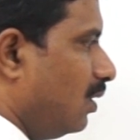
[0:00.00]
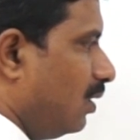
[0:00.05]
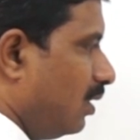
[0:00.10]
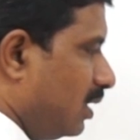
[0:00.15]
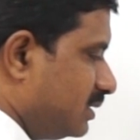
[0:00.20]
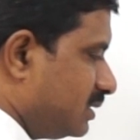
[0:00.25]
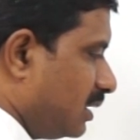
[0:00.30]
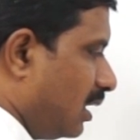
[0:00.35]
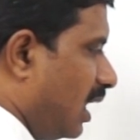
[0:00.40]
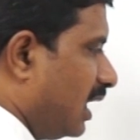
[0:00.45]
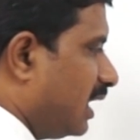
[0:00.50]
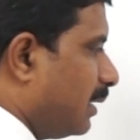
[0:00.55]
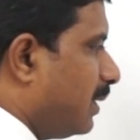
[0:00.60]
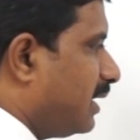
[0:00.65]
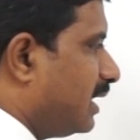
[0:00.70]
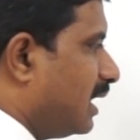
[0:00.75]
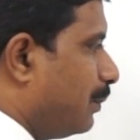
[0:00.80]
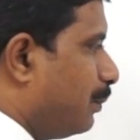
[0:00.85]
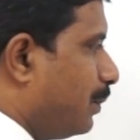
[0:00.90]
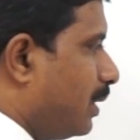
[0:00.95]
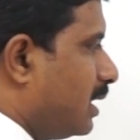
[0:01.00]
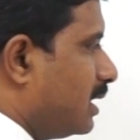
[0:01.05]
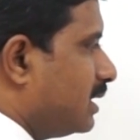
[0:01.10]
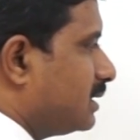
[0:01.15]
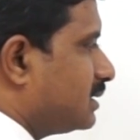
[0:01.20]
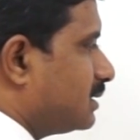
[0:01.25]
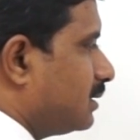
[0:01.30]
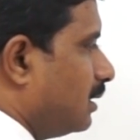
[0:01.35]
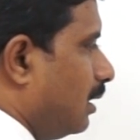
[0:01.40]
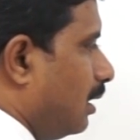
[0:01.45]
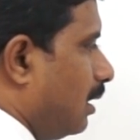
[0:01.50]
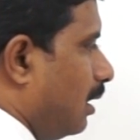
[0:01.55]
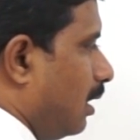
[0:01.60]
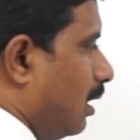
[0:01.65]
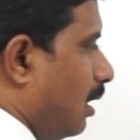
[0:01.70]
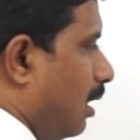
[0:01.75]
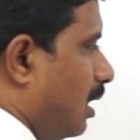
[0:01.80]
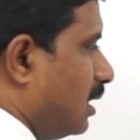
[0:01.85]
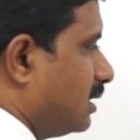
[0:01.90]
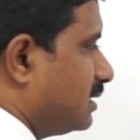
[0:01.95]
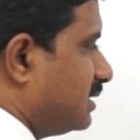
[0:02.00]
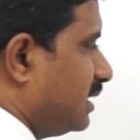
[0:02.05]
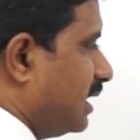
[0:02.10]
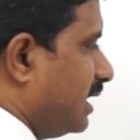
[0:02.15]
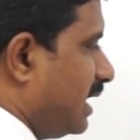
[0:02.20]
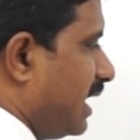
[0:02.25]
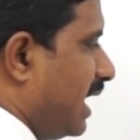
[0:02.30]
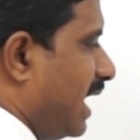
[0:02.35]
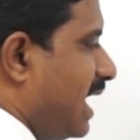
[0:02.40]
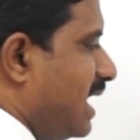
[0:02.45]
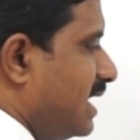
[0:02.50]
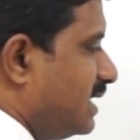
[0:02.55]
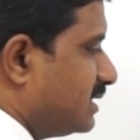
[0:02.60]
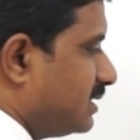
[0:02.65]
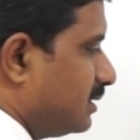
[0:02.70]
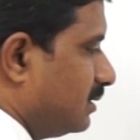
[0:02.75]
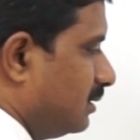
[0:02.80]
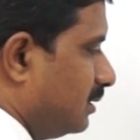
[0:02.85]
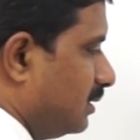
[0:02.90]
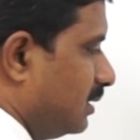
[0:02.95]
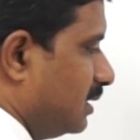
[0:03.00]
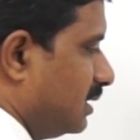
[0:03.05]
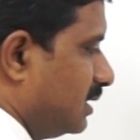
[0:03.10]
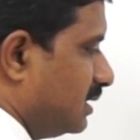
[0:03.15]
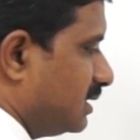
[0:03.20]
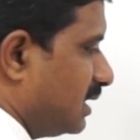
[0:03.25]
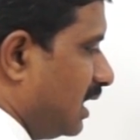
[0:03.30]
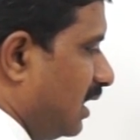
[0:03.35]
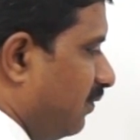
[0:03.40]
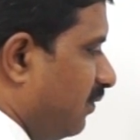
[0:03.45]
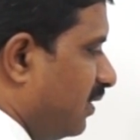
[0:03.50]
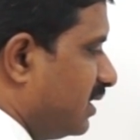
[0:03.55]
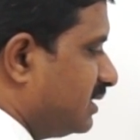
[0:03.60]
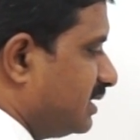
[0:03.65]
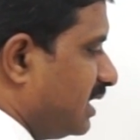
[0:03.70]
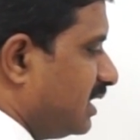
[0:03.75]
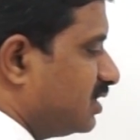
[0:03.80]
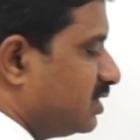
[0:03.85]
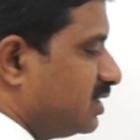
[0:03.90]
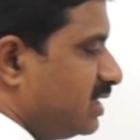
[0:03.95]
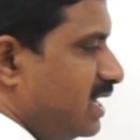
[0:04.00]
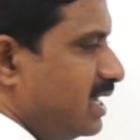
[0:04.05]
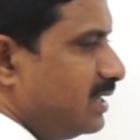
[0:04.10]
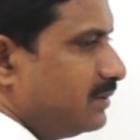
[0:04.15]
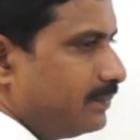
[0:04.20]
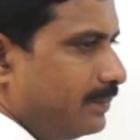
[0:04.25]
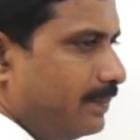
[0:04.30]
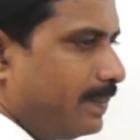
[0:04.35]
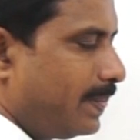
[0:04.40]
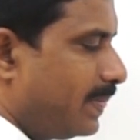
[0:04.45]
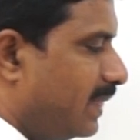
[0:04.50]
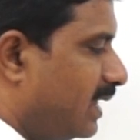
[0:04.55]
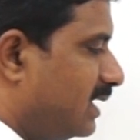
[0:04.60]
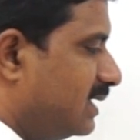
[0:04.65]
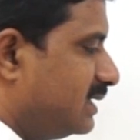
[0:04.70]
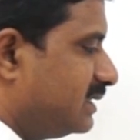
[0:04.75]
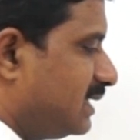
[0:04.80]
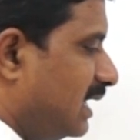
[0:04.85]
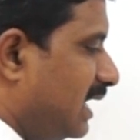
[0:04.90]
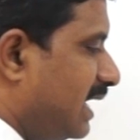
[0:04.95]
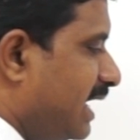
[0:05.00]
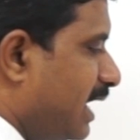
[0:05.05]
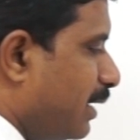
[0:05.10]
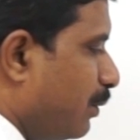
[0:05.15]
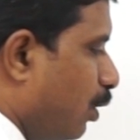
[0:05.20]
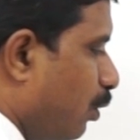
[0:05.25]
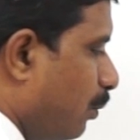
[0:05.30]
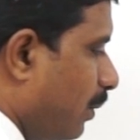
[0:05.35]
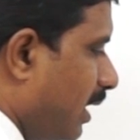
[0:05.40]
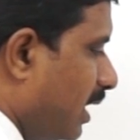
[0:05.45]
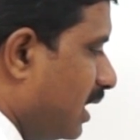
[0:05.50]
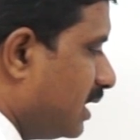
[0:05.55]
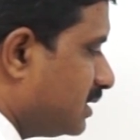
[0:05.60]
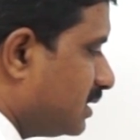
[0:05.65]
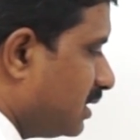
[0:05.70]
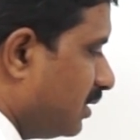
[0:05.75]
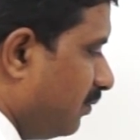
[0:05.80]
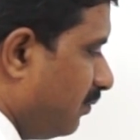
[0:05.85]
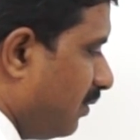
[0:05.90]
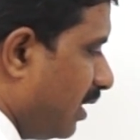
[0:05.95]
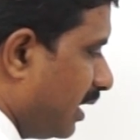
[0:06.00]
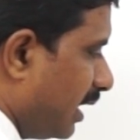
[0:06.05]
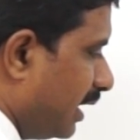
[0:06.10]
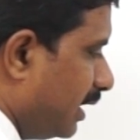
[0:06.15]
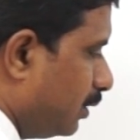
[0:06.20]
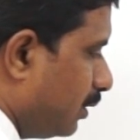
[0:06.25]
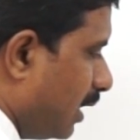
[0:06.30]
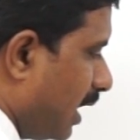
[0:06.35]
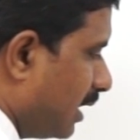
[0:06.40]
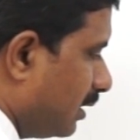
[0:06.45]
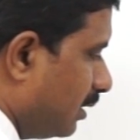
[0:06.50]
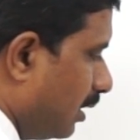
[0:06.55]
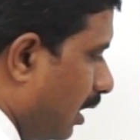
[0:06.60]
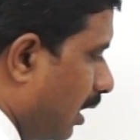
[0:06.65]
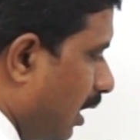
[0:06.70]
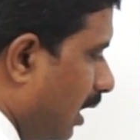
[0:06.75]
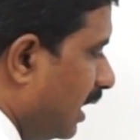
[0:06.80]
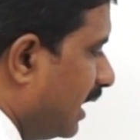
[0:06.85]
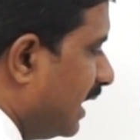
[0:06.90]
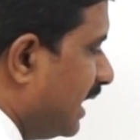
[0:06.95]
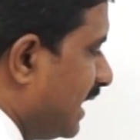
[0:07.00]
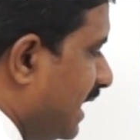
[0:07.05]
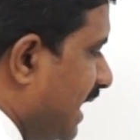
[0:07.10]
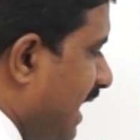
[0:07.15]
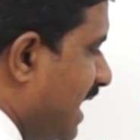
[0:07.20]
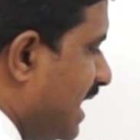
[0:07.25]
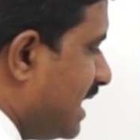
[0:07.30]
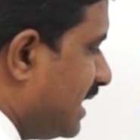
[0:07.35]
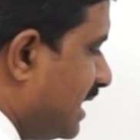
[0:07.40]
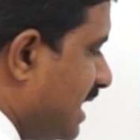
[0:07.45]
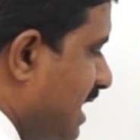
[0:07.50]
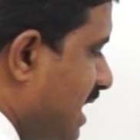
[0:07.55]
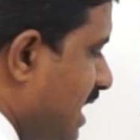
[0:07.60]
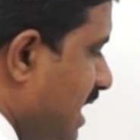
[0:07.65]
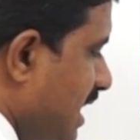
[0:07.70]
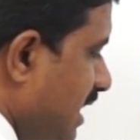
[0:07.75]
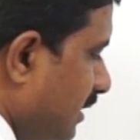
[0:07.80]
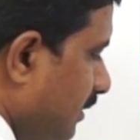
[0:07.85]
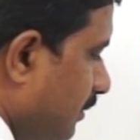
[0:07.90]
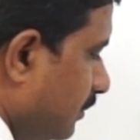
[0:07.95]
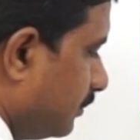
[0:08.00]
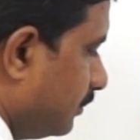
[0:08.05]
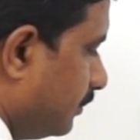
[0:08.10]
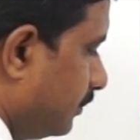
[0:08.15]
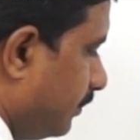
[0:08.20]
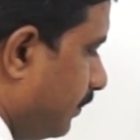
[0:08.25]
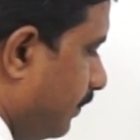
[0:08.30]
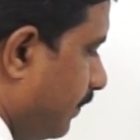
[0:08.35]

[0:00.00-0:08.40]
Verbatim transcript: What is the atomic numbers? Oxygen 8, sulfur 16. Selenium how much? We are ready to add the 18.